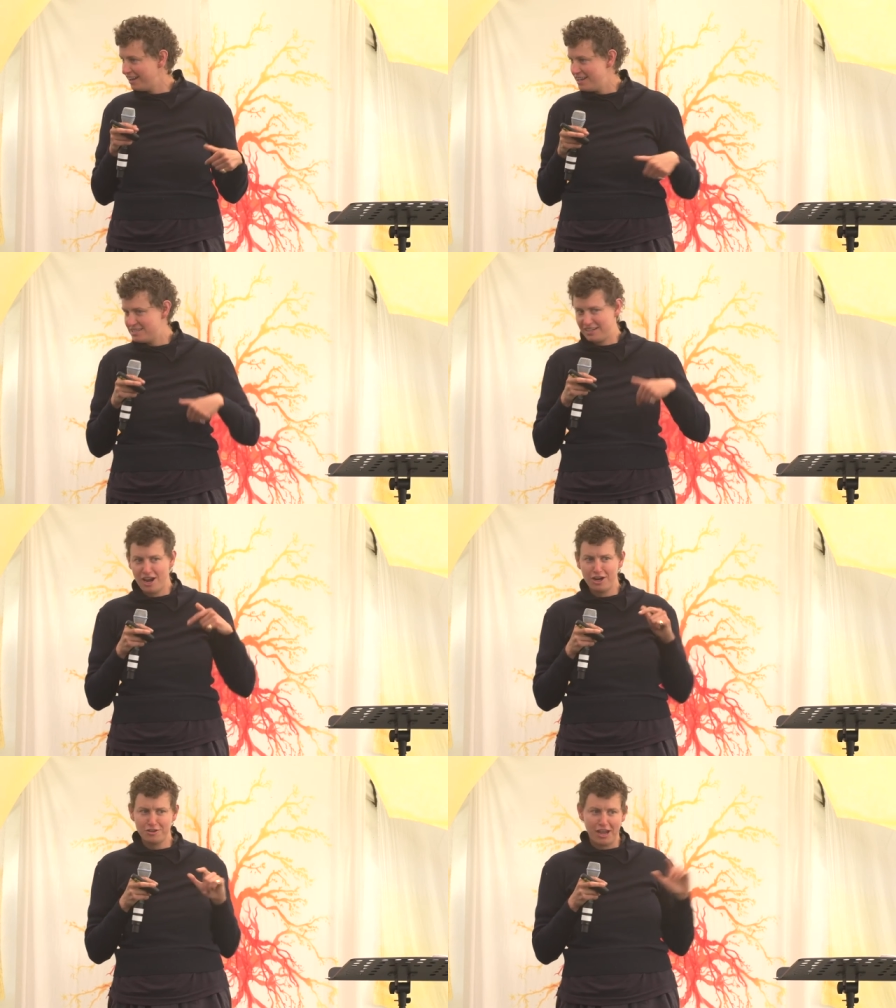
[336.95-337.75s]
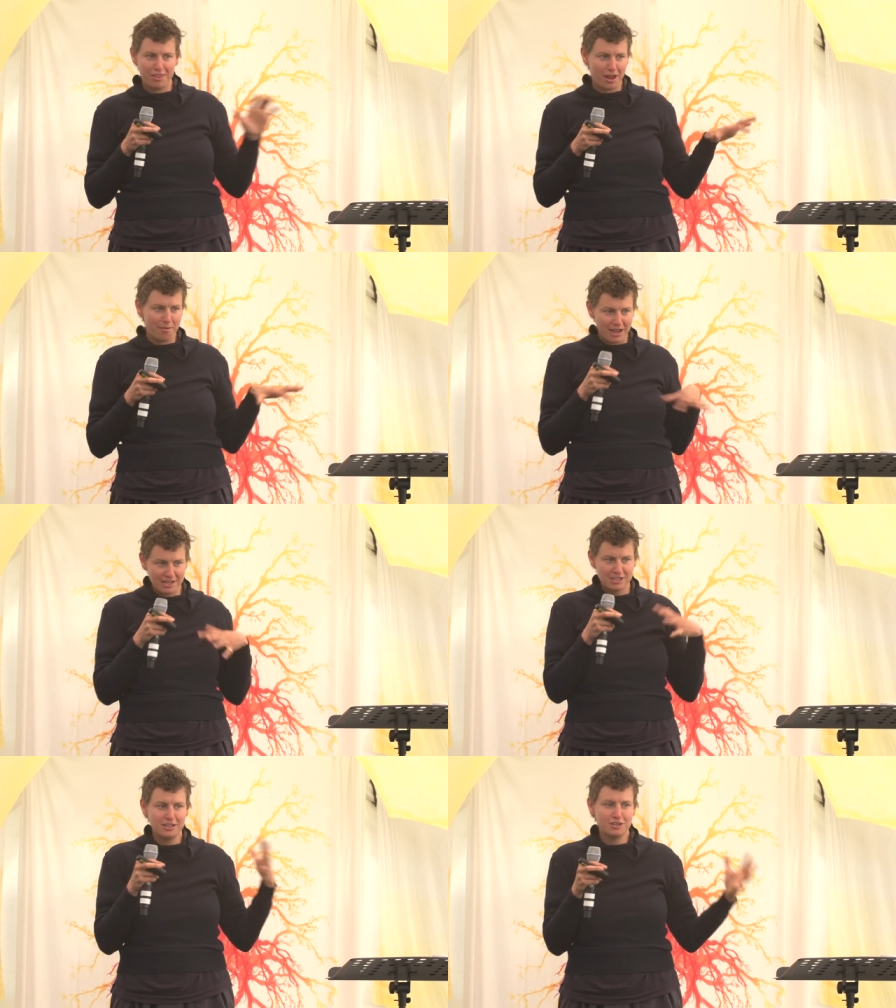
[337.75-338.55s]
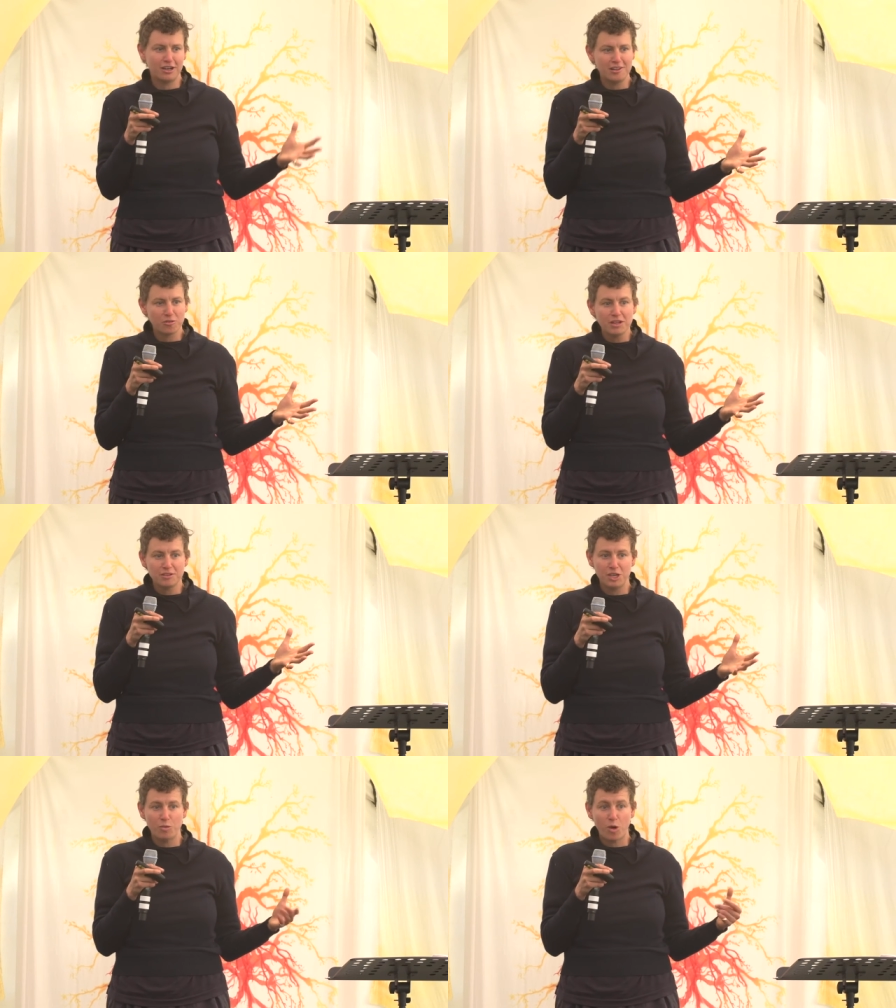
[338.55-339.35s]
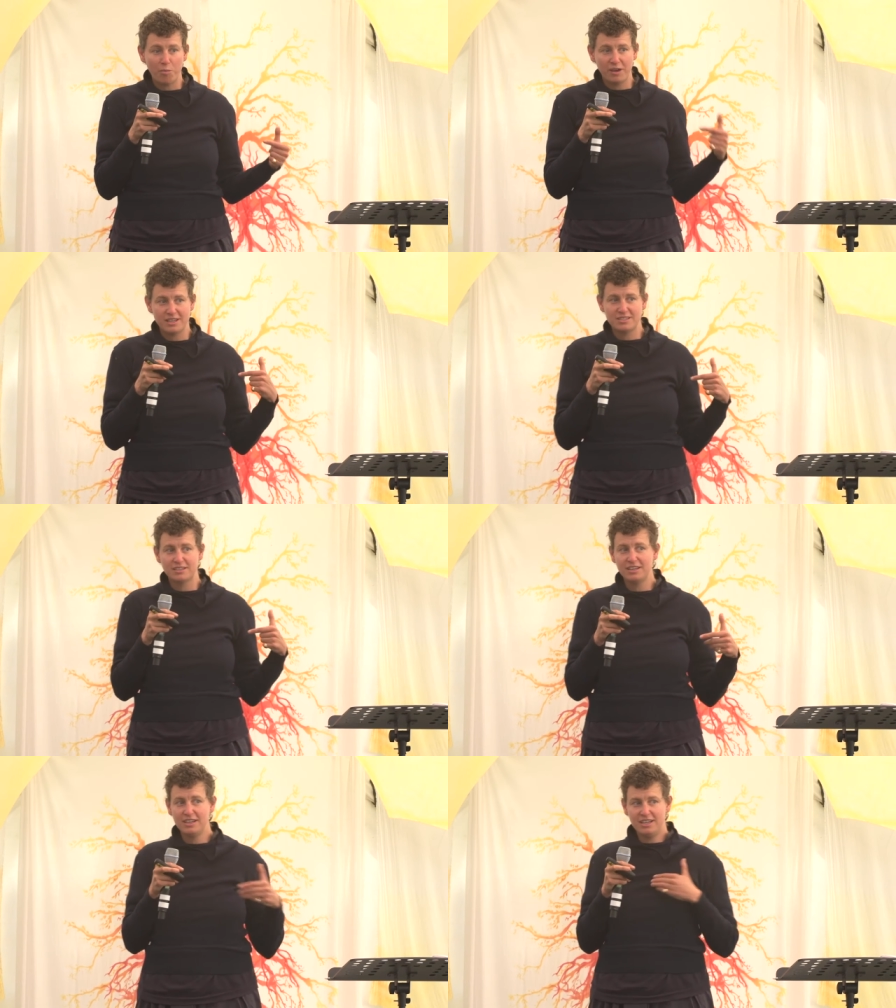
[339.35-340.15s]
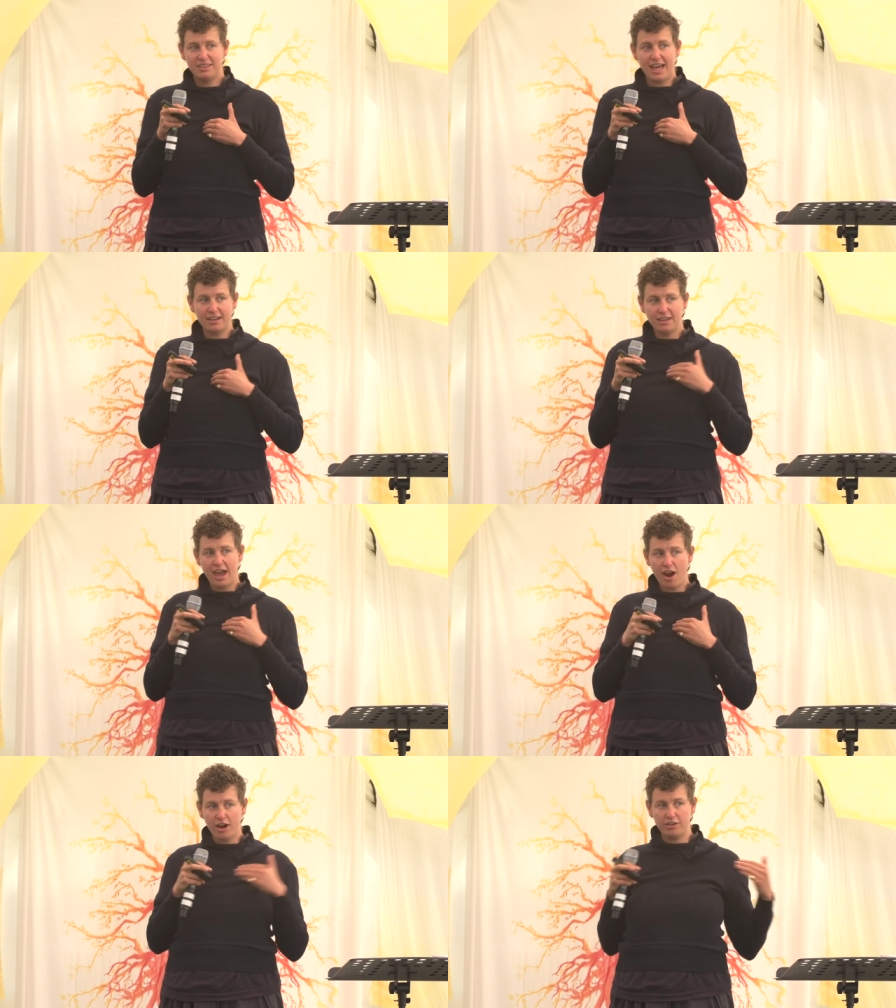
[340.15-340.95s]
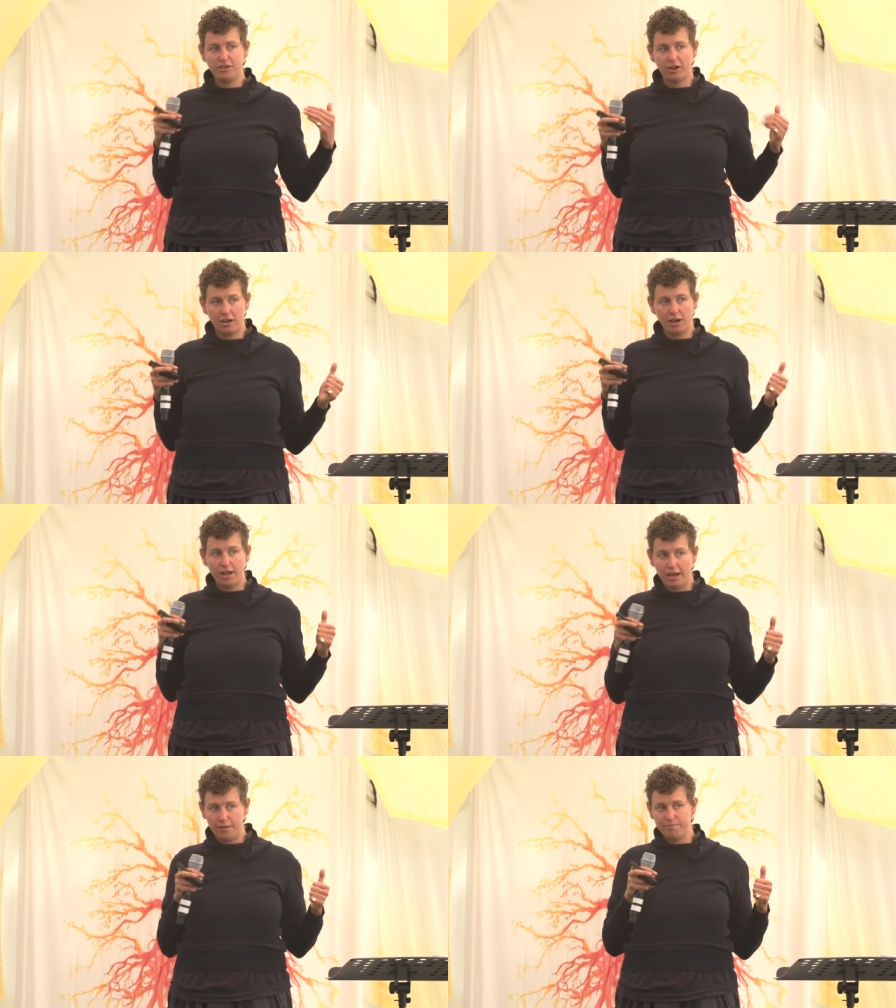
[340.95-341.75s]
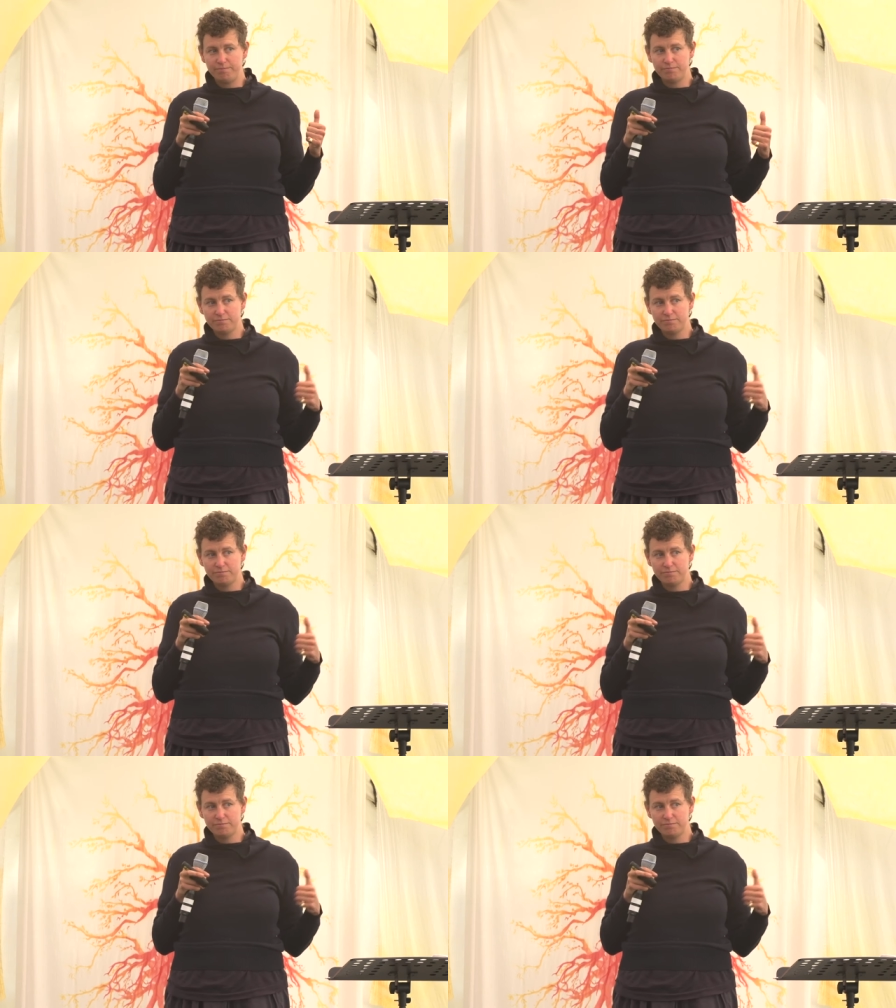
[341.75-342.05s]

and it's a character I thought I might transmit to you all because that character um,